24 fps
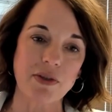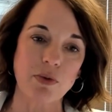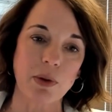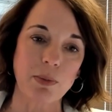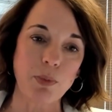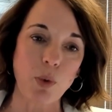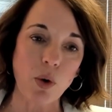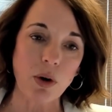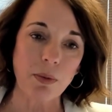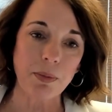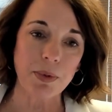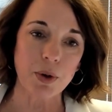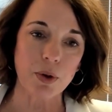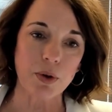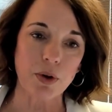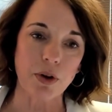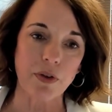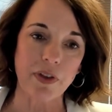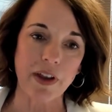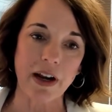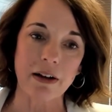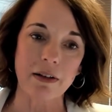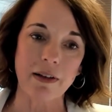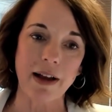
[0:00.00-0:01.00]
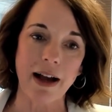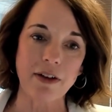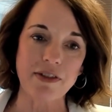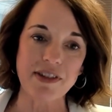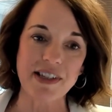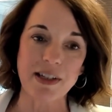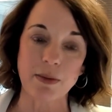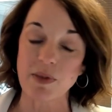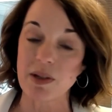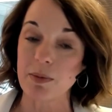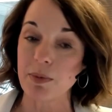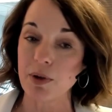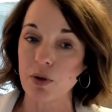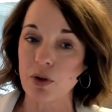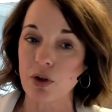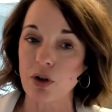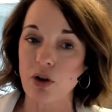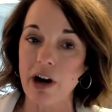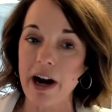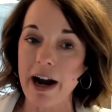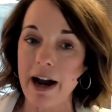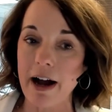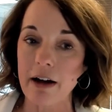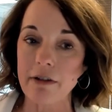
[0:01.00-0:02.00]
report builder that allows them to build a
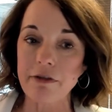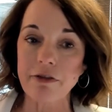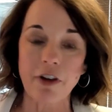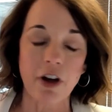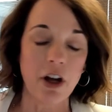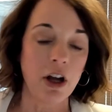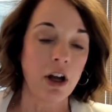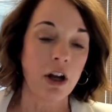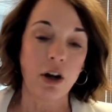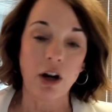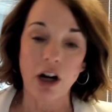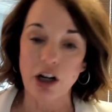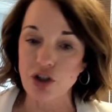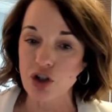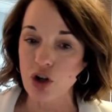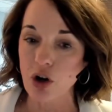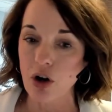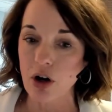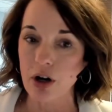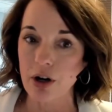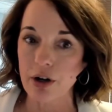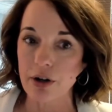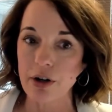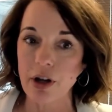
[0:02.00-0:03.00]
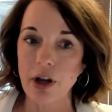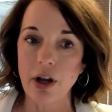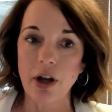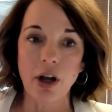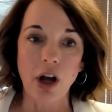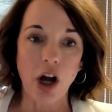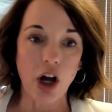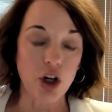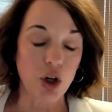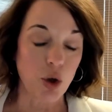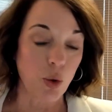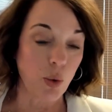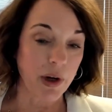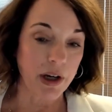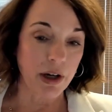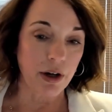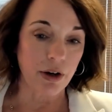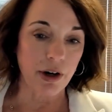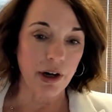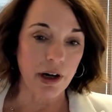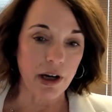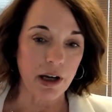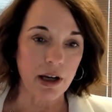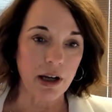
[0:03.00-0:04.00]
graph, a chart, a
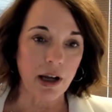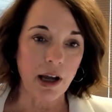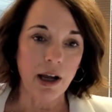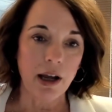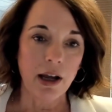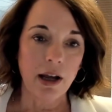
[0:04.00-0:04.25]
query